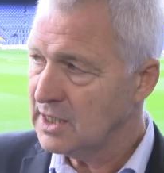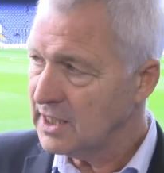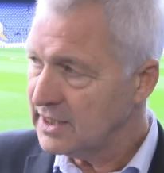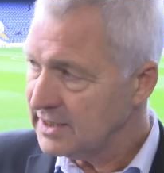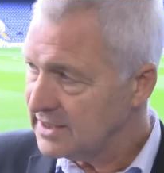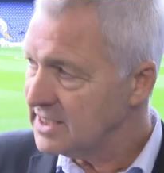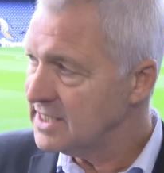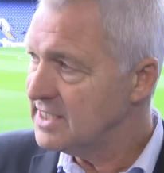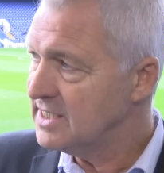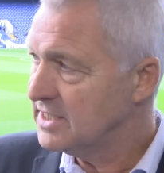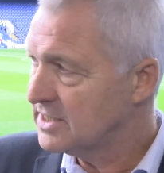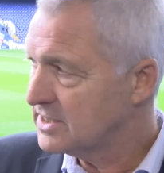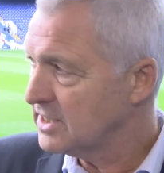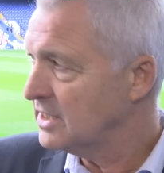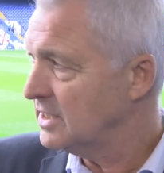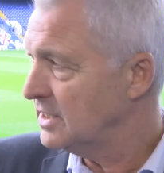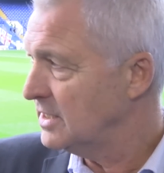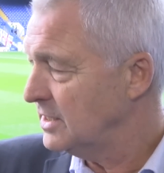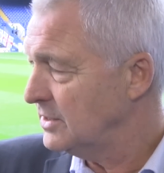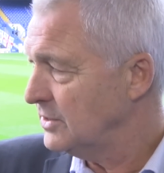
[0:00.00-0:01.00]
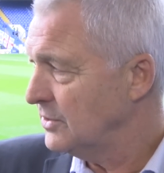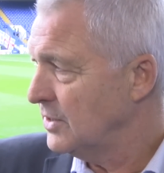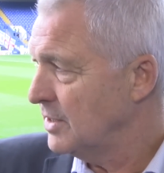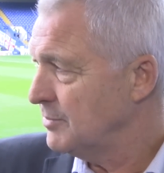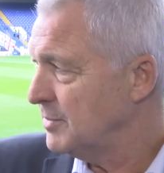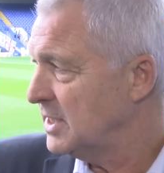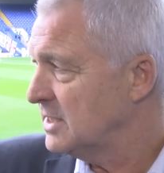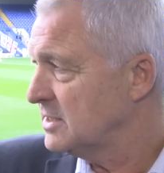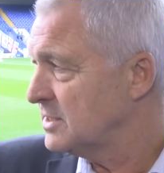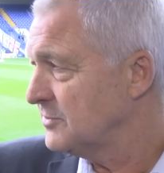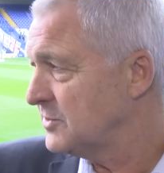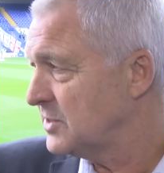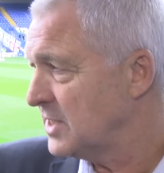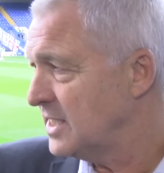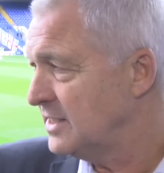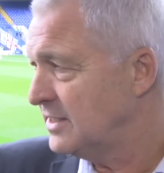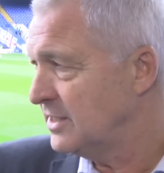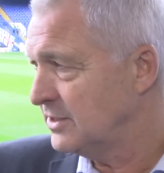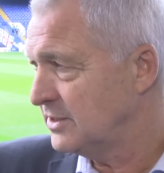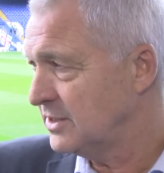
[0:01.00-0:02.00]
It is. And, as I've
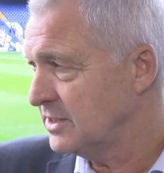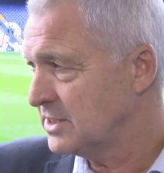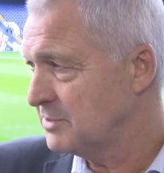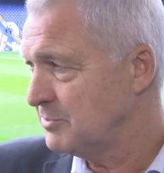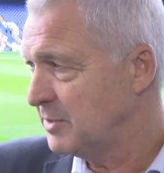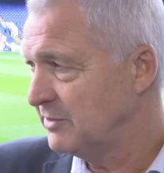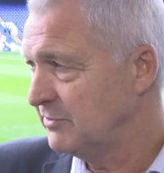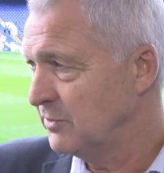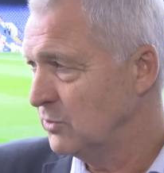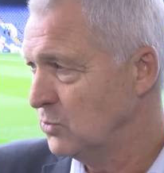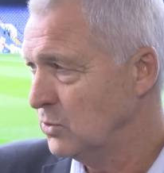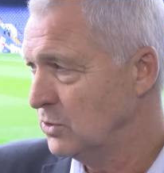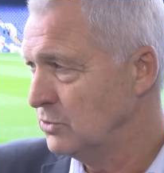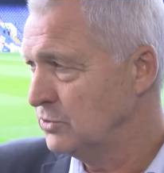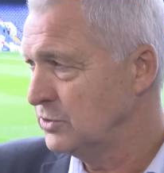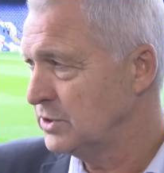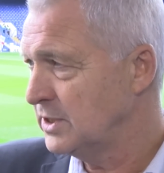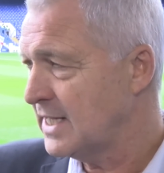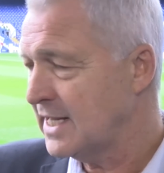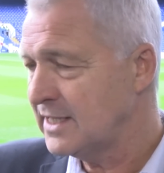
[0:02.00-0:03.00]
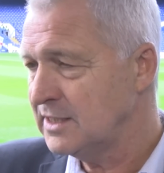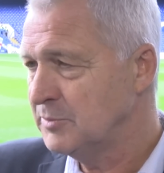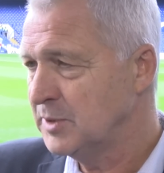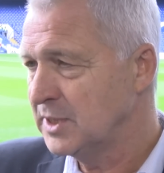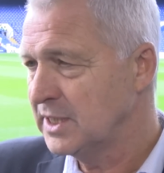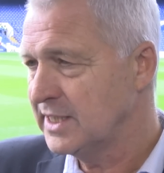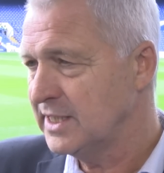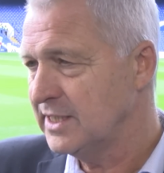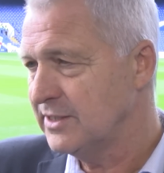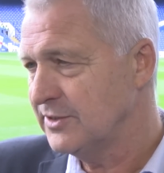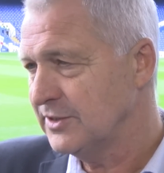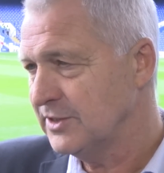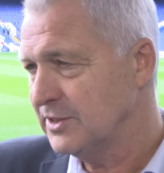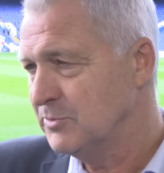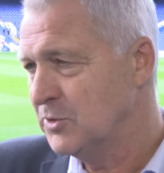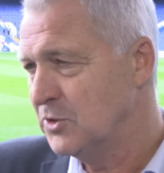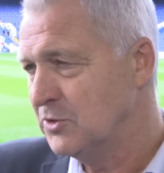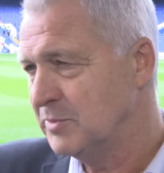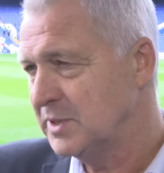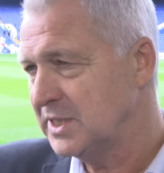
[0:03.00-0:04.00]
said, there's a bit of a wounded animal here at the
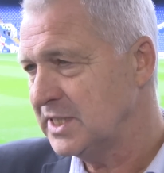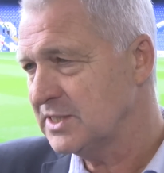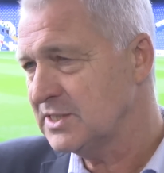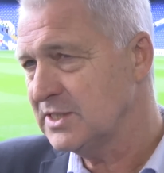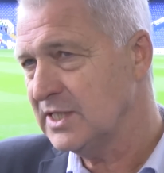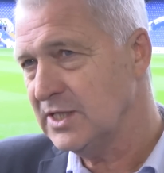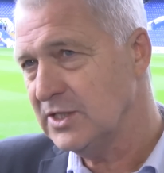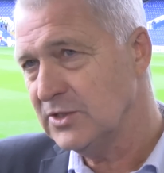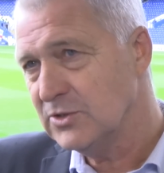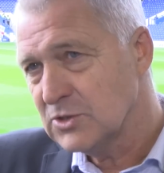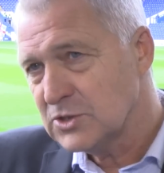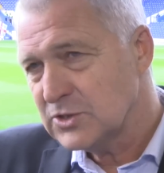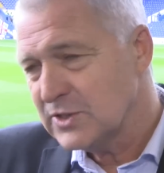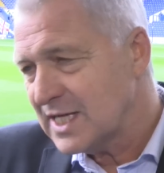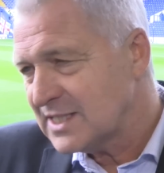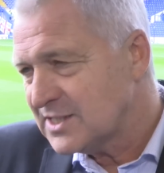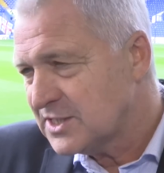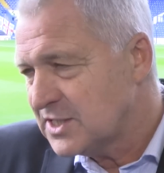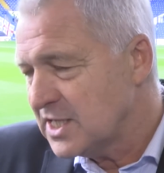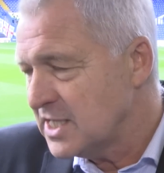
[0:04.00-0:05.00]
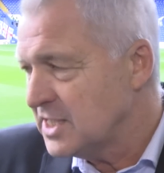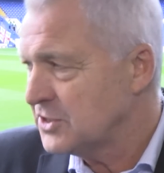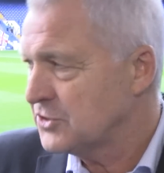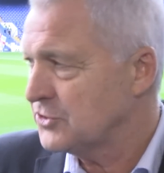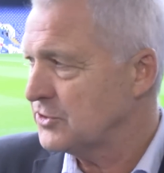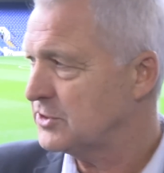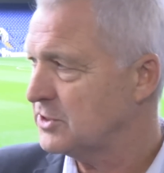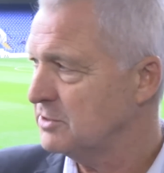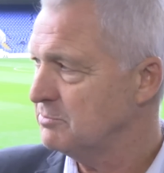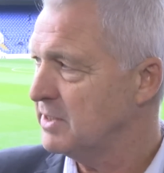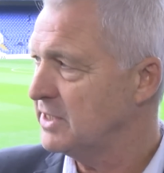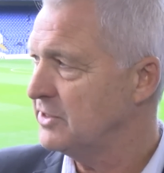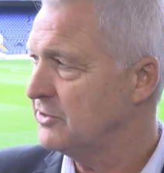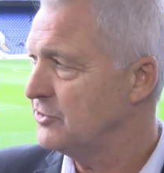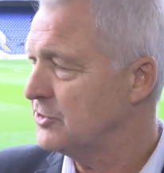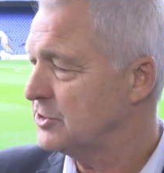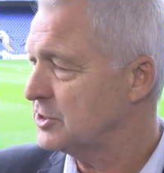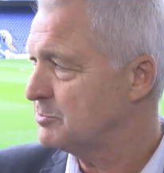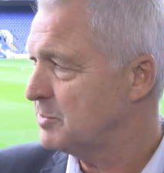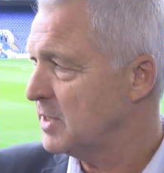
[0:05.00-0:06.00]
moment, isn't there? So that's dangerous in many
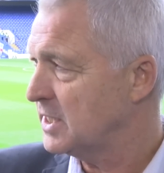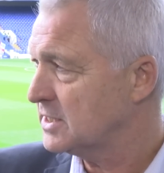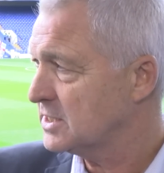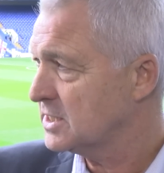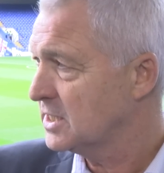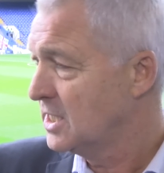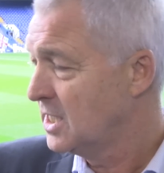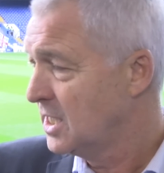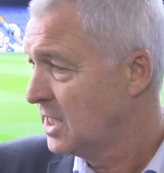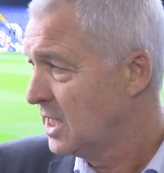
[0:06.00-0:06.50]
respects.